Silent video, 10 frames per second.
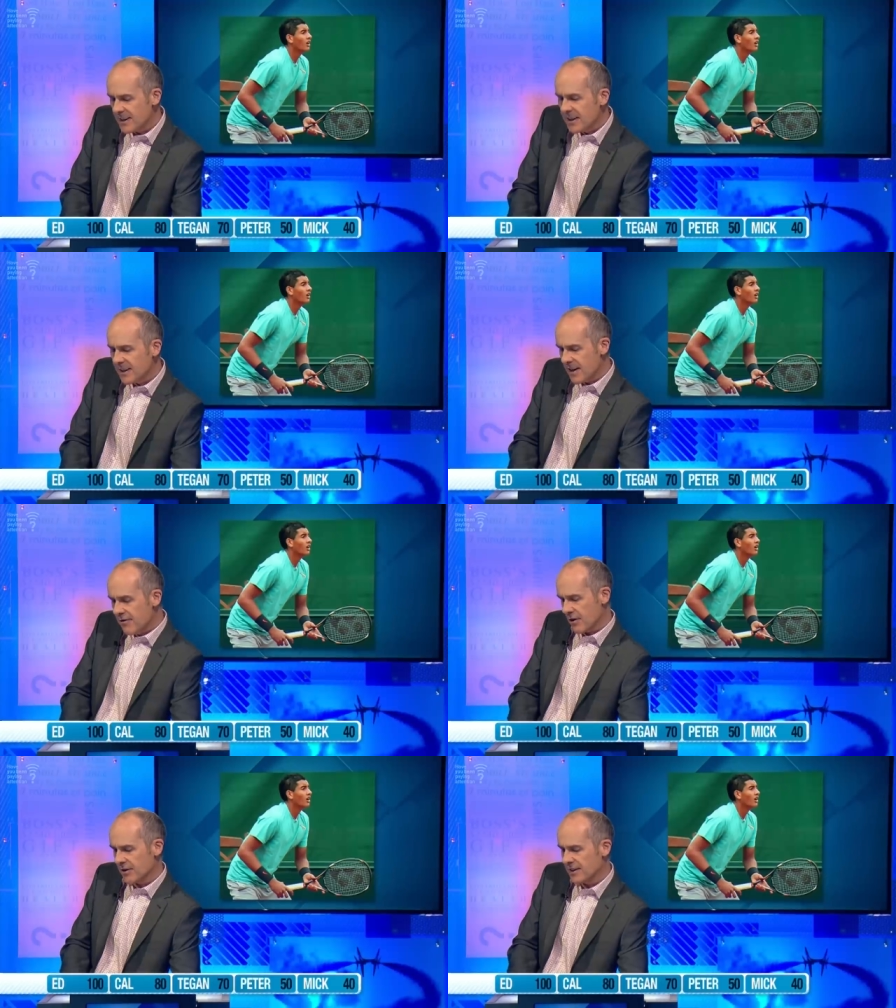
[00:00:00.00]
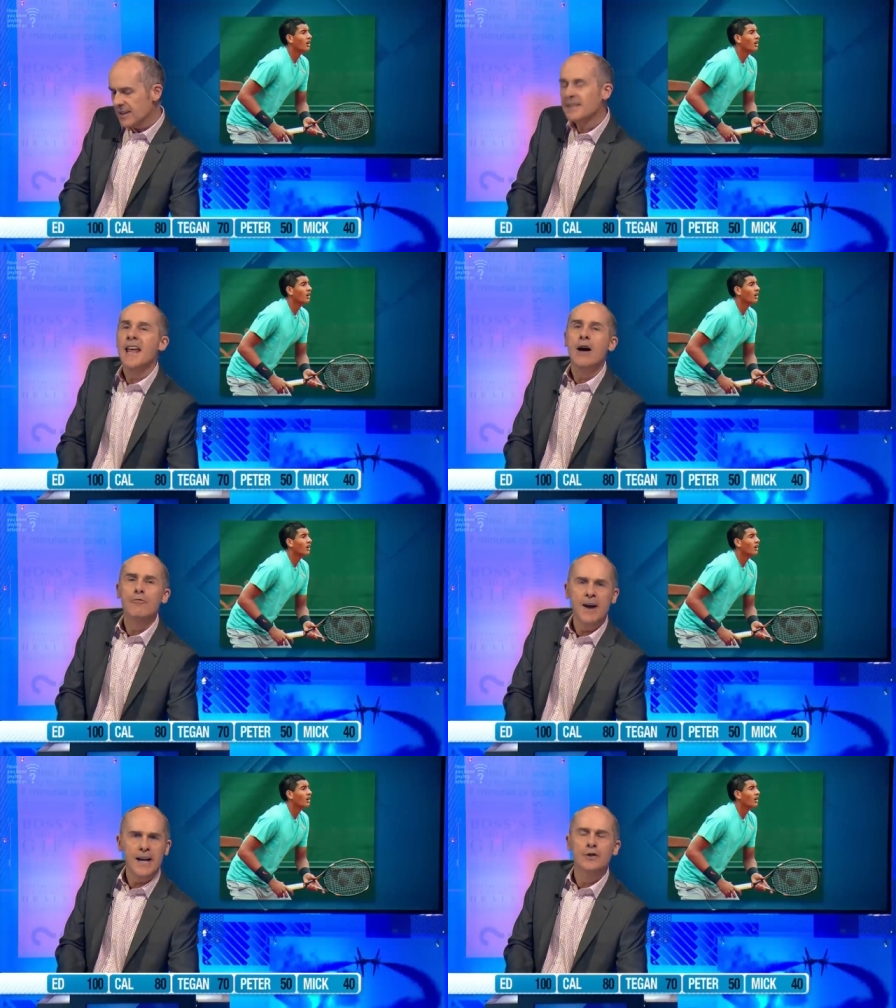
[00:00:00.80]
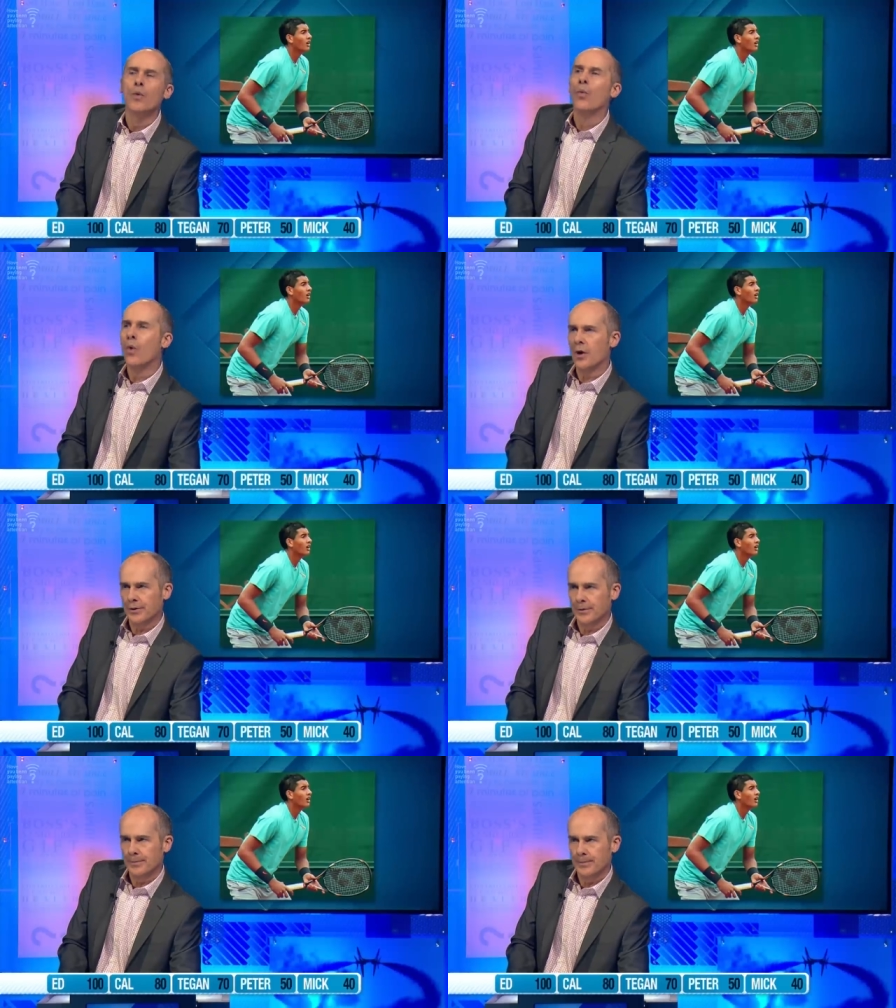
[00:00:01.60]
Nick Kyrgios is now ranked what?